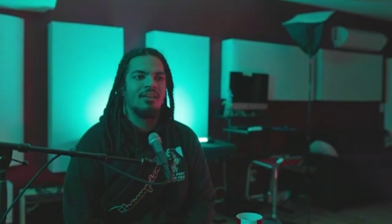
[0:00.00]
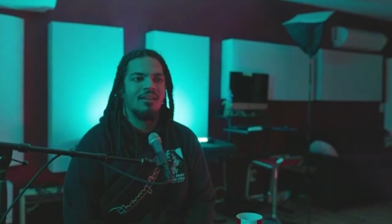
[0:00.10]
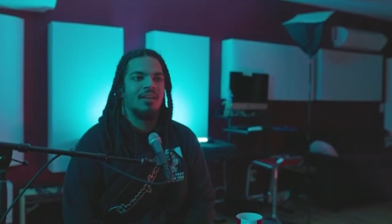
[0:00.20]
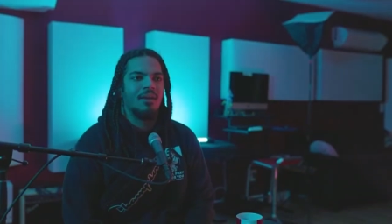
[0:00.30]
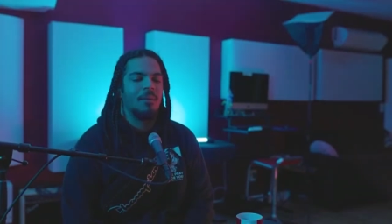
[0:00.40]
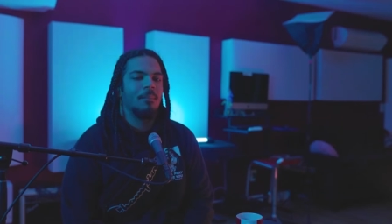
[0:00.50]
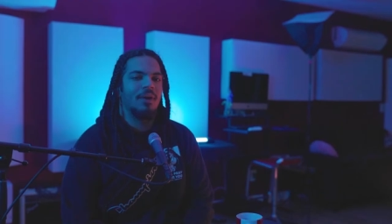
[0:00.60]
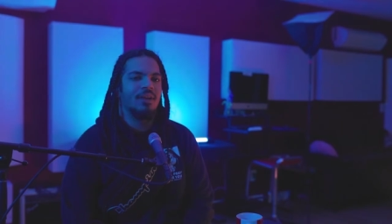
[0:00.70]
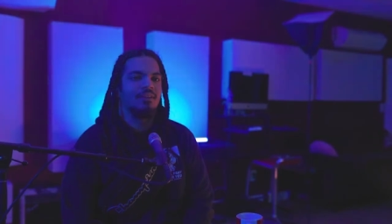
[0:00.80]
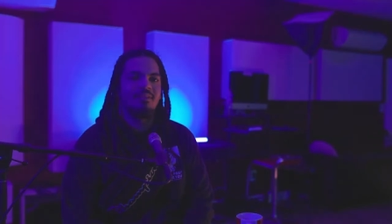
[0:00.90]
Yeah,
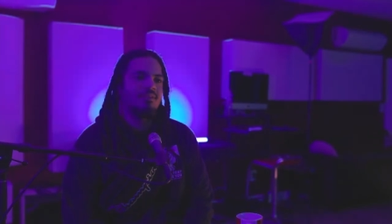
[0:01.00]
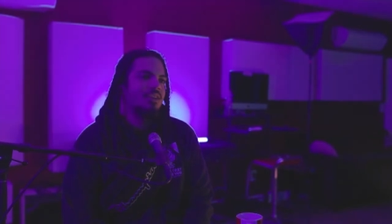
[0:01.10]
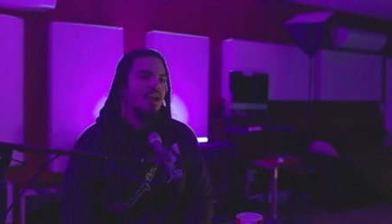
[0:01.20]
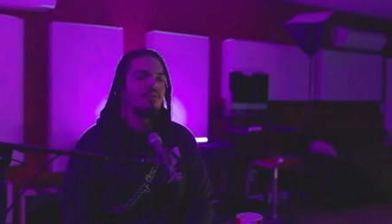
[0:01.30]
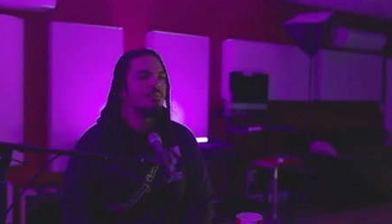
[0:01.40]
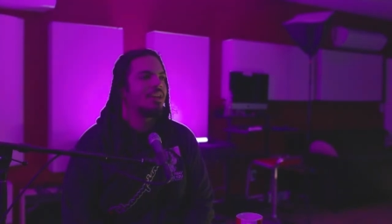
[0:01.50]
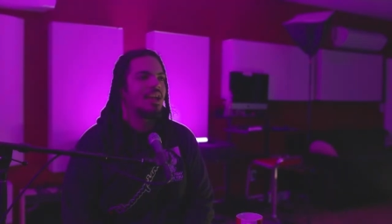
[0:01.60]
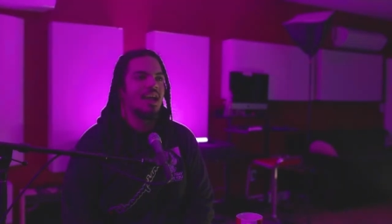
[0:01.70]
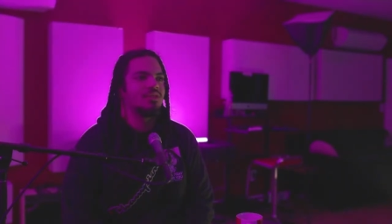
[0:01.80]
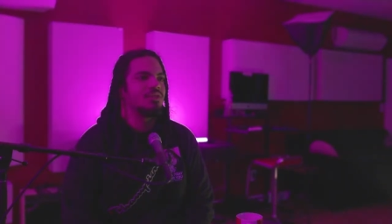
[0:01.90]
but you know everybody
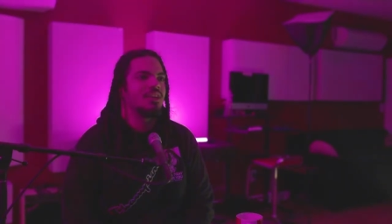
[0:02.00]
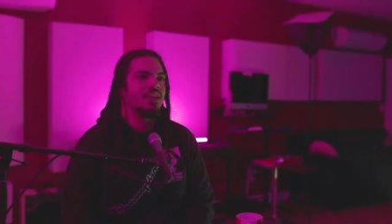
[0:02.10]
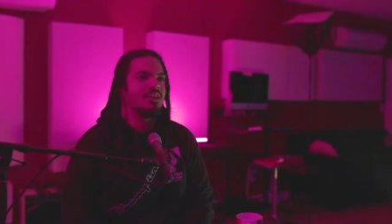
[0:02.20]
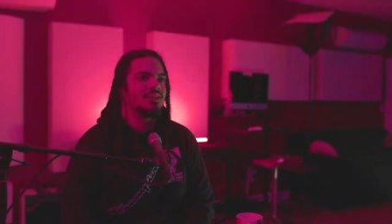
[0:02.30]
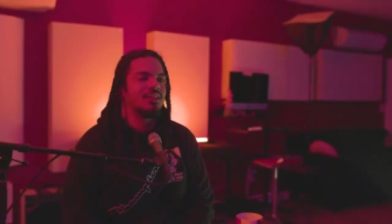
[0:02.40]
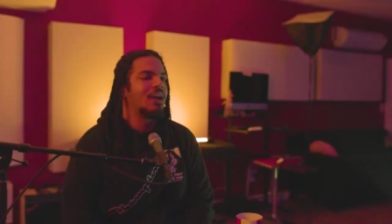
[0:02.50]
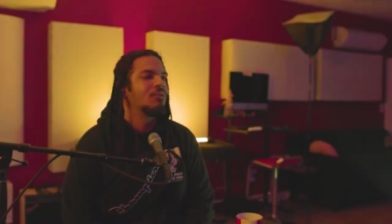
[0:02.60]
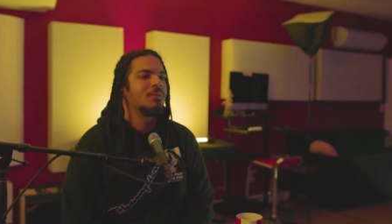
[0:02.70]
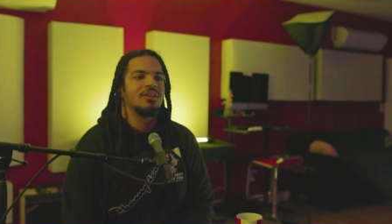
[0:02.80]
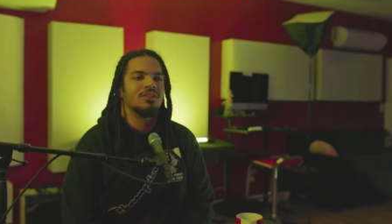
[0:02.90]
has their things and
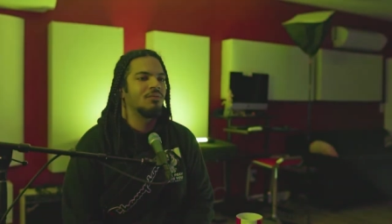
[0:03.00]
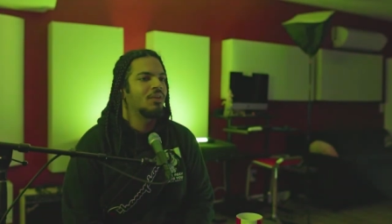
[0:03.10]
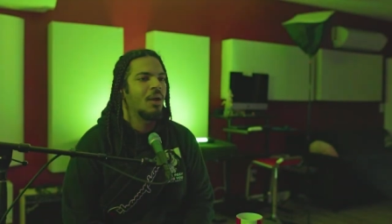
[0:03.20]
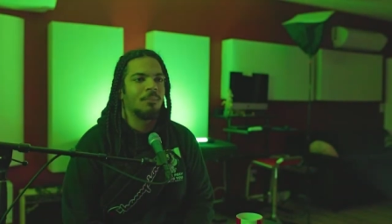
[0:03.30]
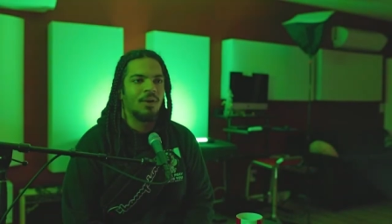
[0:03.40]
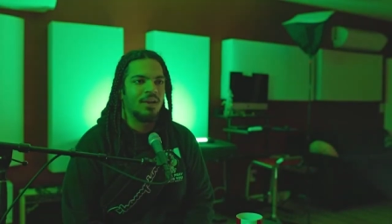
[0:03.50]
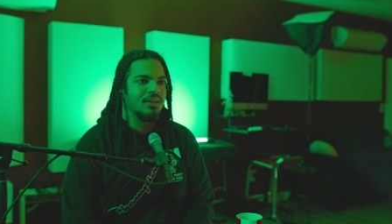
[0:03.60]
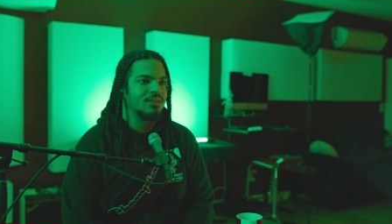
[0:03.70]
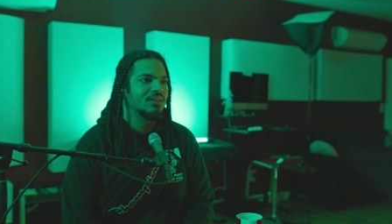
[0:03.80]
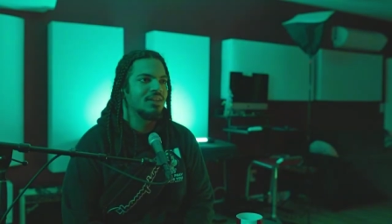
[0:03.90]
everybody has different
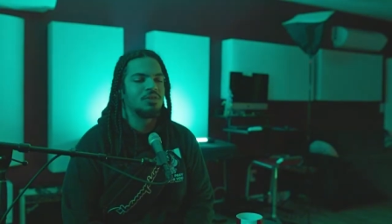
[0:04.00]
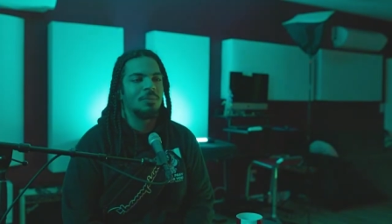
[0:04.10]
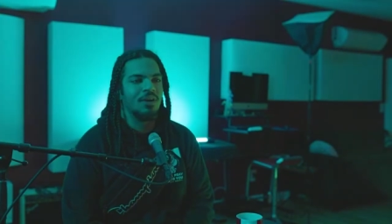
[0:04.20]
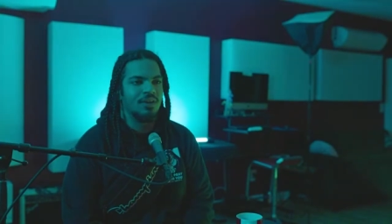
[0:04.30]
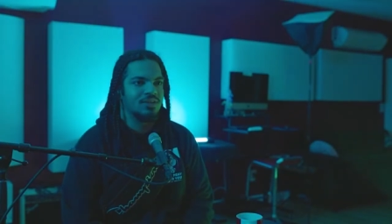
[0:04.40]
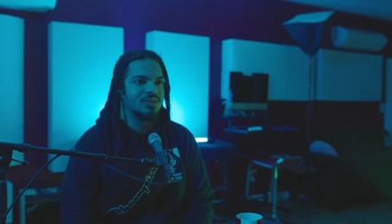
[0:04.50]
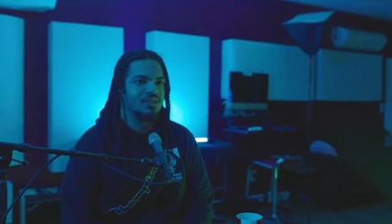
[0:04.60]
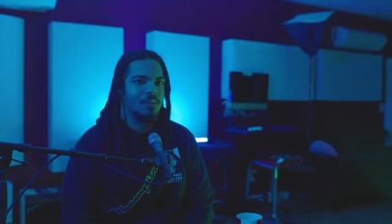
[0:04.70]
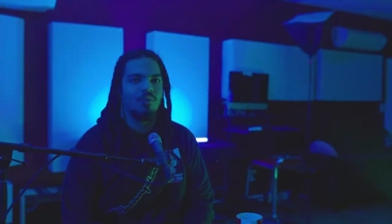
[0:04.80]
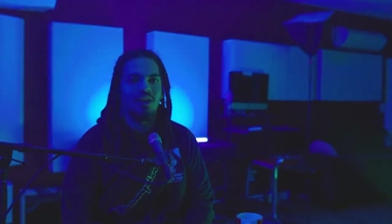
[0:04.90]
upbringings and experiences
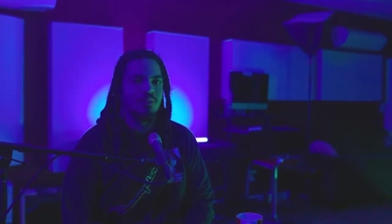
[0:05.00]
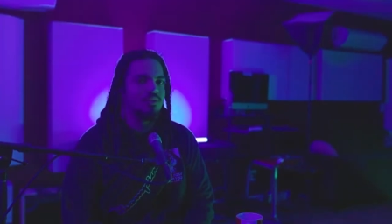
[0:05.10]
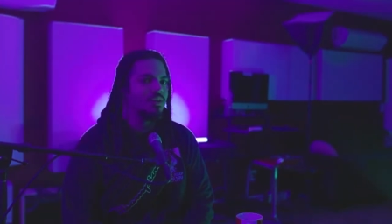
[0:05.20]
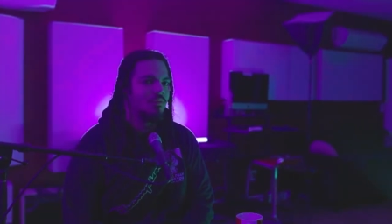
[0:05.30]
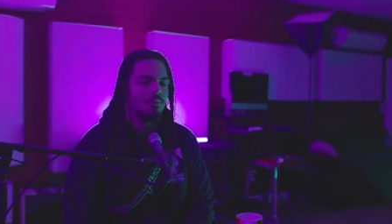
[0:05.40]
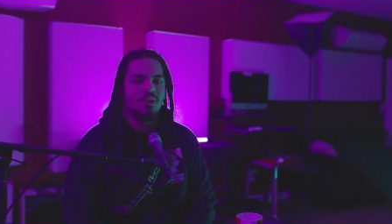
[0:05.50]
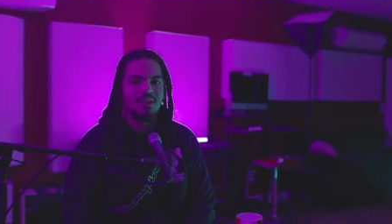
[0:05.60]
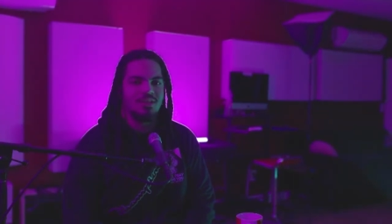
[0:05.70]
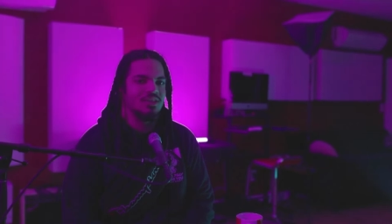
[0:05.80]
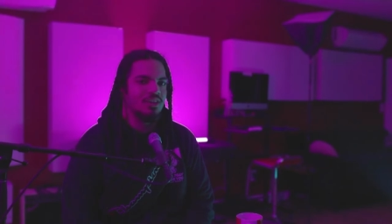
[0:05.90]
that bring them to different
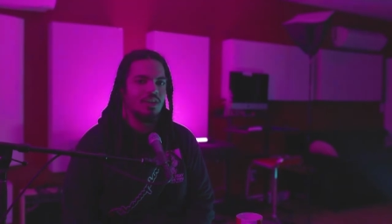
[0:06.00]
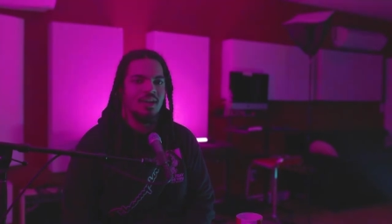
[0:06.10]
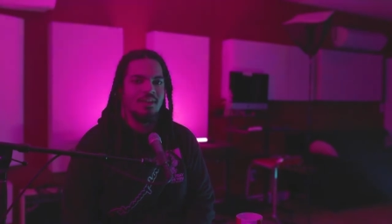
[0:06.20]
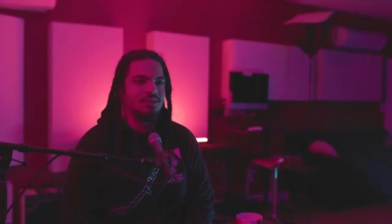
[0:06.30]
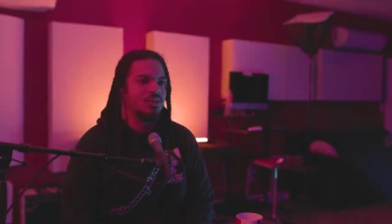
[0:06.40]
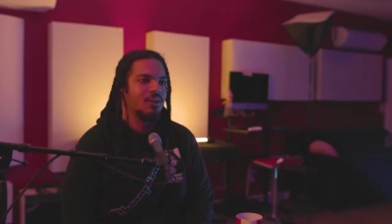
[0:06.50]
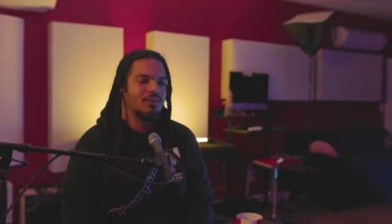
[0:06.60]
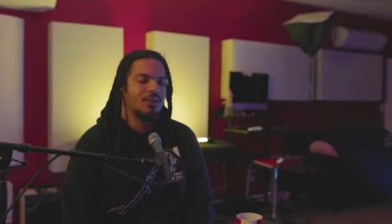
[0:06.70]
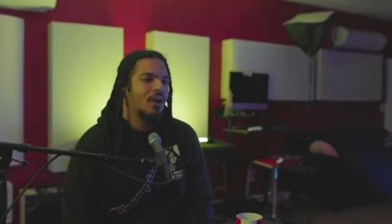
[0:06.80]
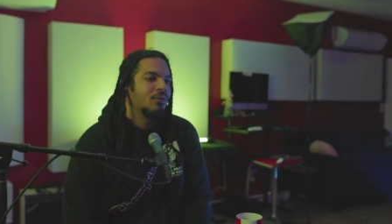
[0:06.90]
places in their heads so
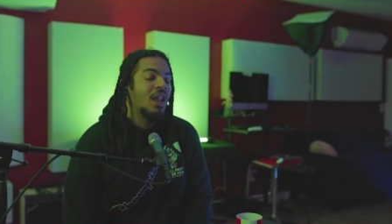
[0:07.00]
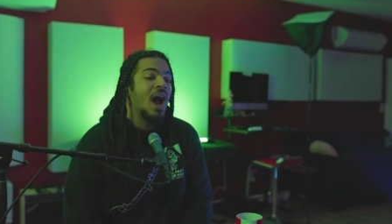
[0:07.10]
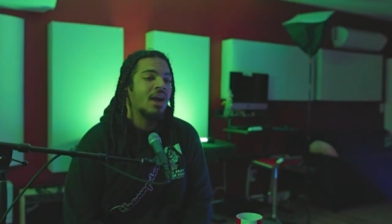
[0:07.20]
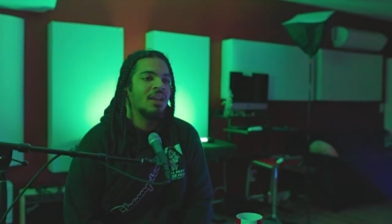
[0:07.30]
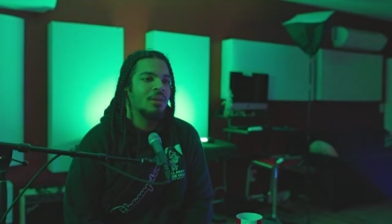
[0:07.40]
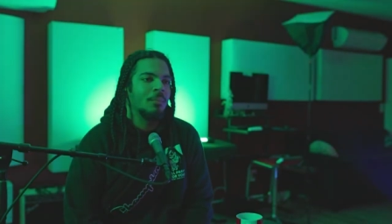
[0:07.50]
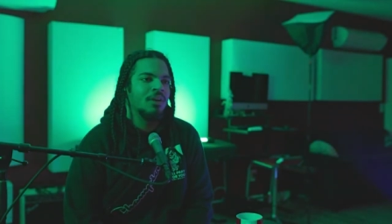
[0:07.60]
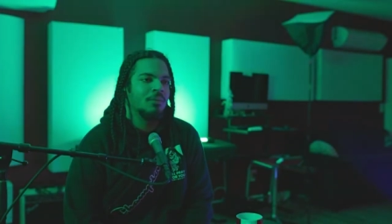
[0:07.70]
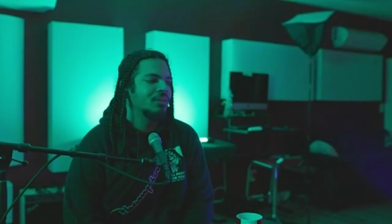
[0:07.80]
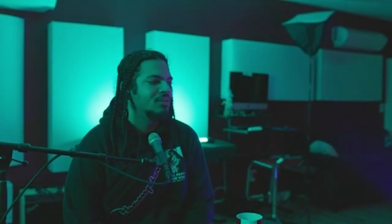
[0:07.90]
you know i don't knock
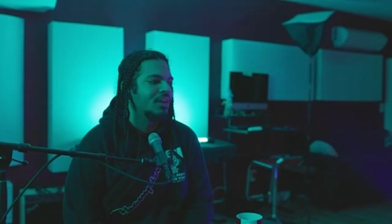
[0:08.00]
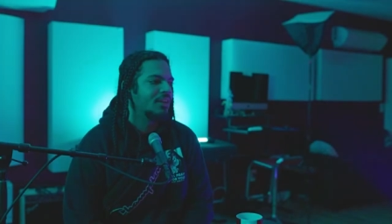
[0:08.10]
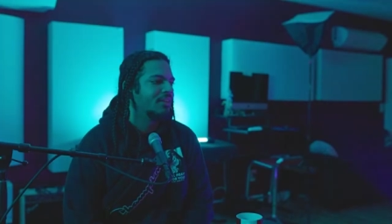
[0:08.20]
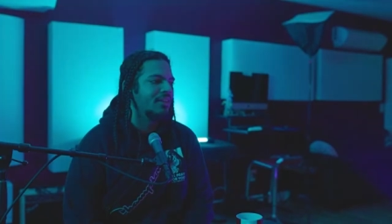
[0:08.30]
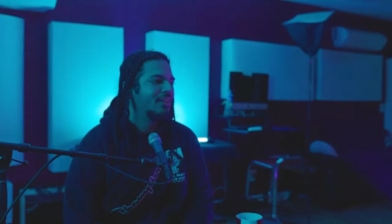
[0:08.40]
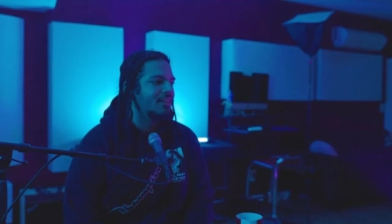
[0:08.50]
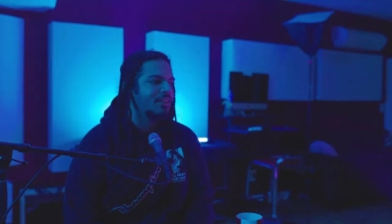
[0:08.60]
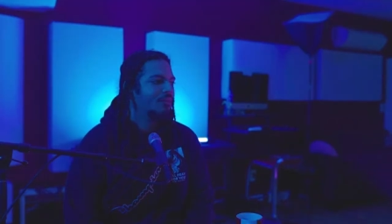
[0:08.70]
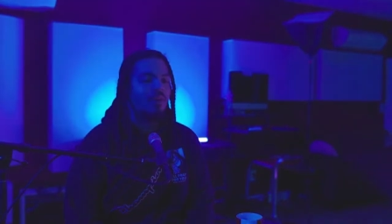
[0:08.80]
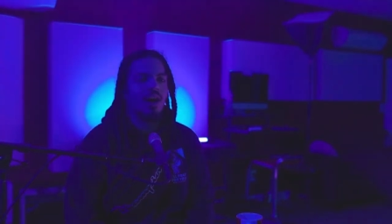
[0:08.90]
anybody but it's like
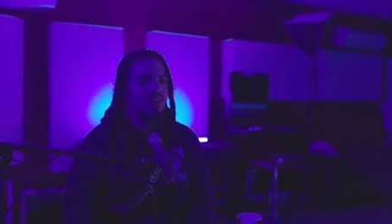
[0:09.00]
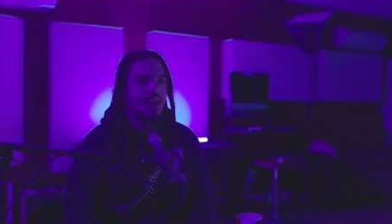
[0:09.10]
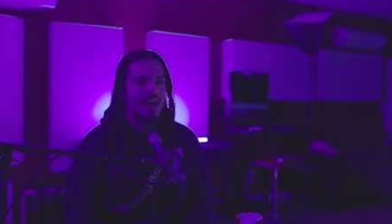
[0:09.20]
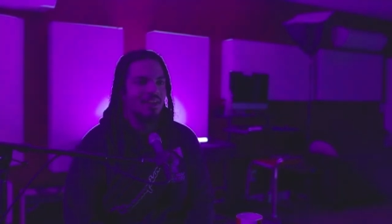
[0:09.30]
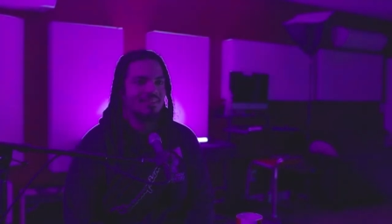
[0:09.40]
fuck that